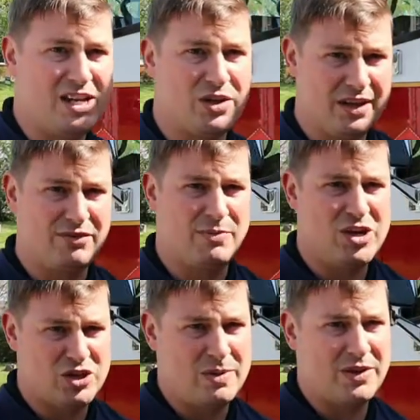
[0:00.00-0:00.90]
has all the
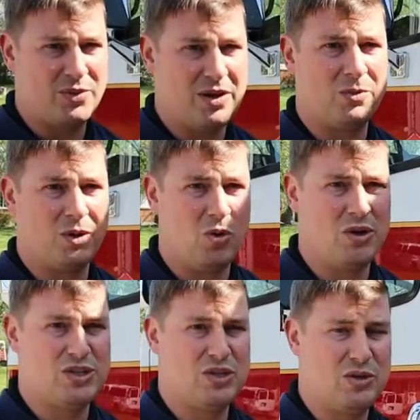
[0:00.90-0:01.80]
information about the run that we're
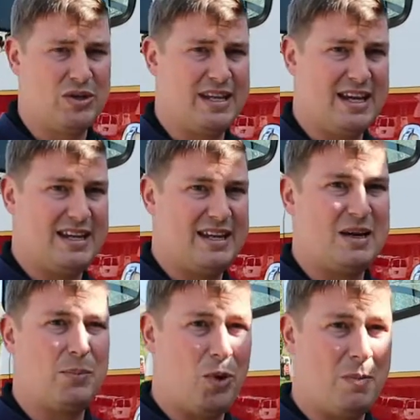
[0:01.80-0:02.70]
going to, and then they
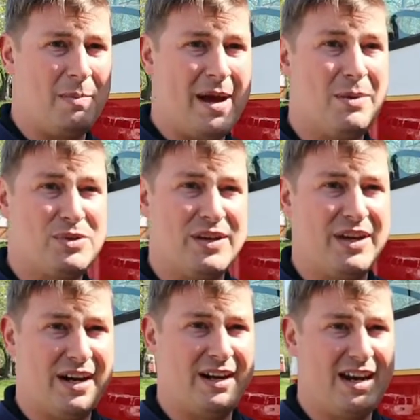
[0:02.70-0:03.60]
can pull up the maps on
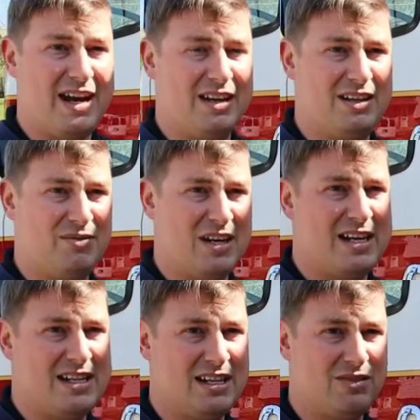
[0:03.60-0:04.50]
there and kind of give an
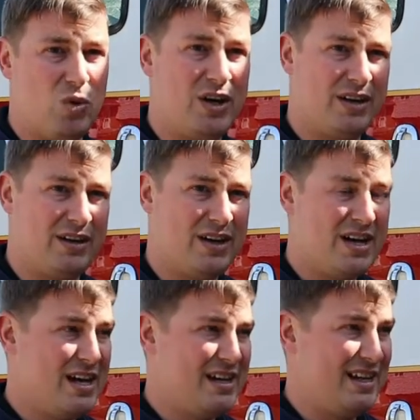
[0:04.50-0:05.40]
idea of where
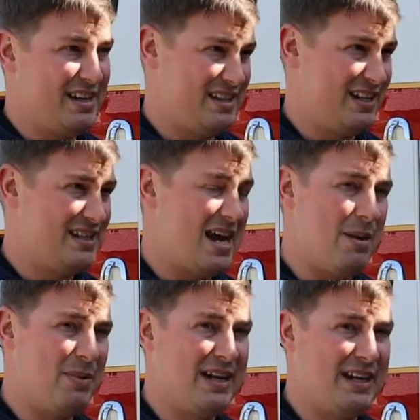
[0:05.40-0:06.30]
the incident's
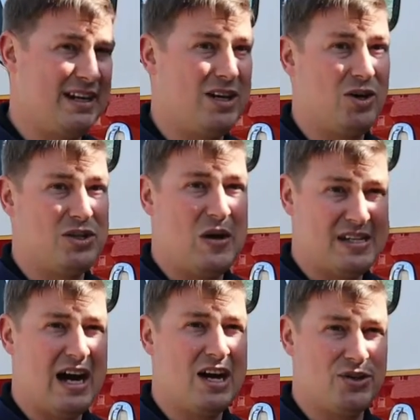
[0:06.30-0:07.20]
happening, and it also
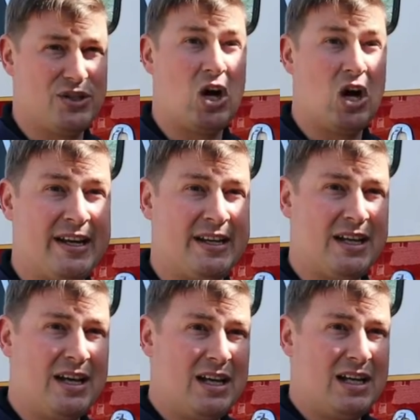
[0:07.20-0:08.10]
has hydrants it.
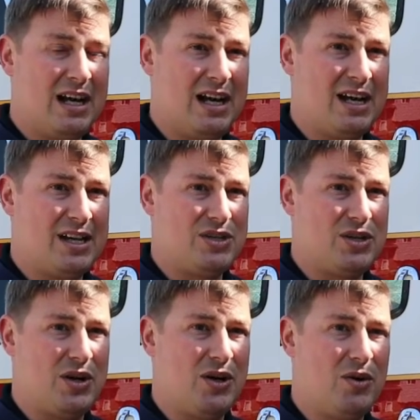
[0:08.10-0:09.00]

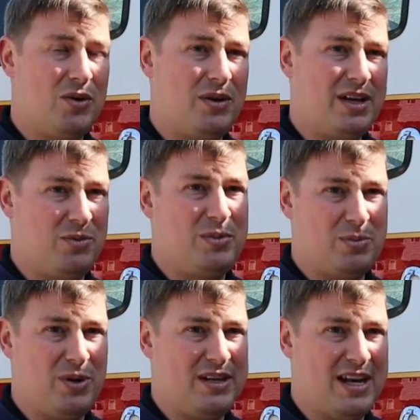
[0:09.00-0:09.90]
So it'll be
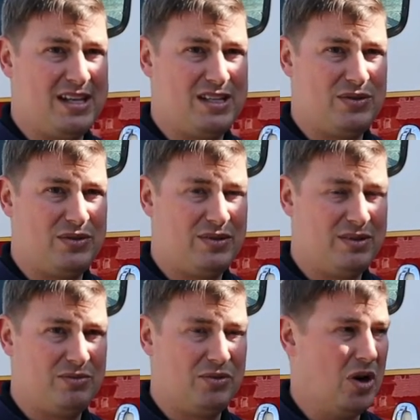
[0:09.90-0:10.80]
pretty nice
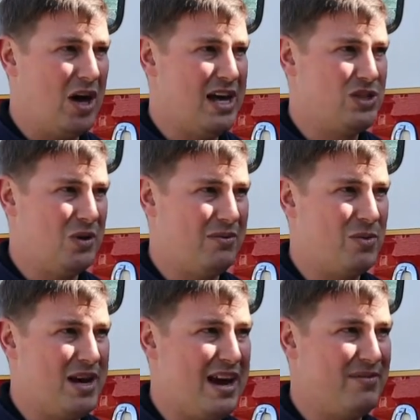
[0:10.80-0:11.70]
for us whenever
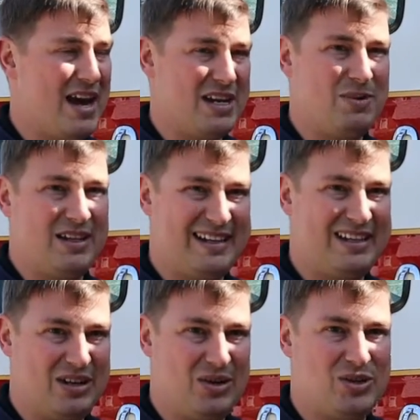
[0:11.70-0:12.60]
we have that to be like,
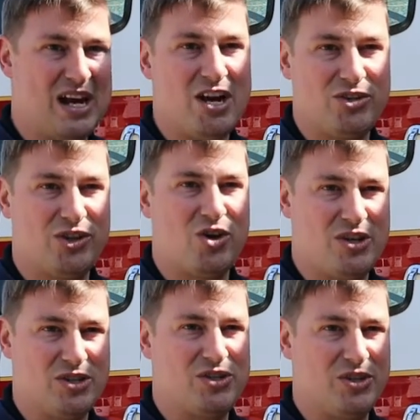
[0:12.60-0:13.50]
there's a hydrant
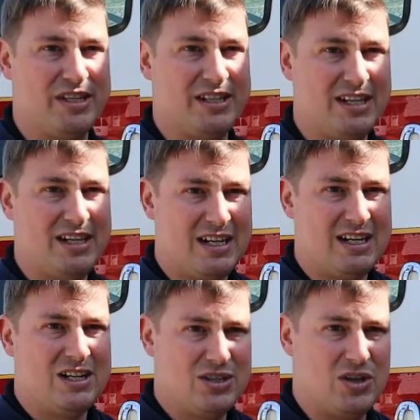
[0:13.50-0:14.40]
across the street.
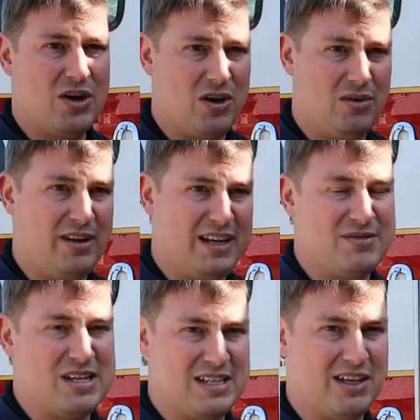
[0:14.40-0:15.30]
So it
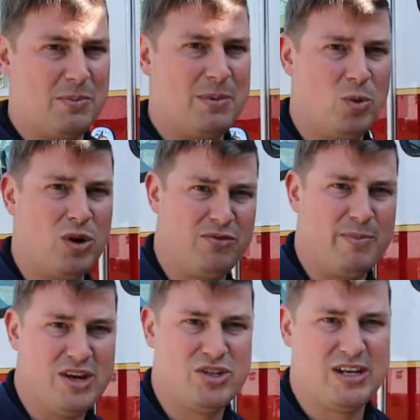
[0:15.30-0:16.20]
gives us a little bit more
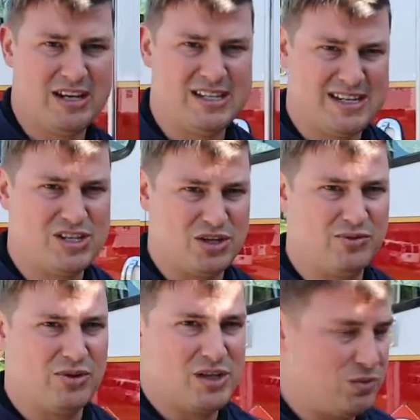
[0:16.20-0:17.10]
information, and it's easier
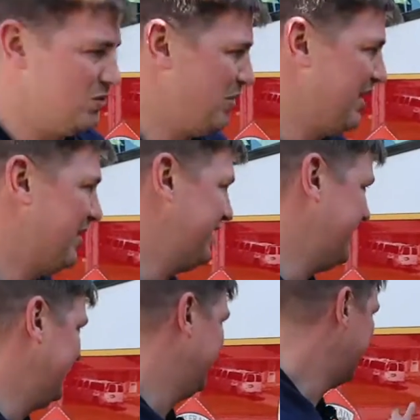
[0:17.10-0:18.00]
for us once we get on
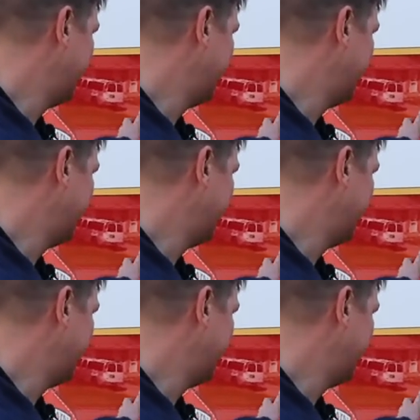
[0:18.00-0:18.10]
scene.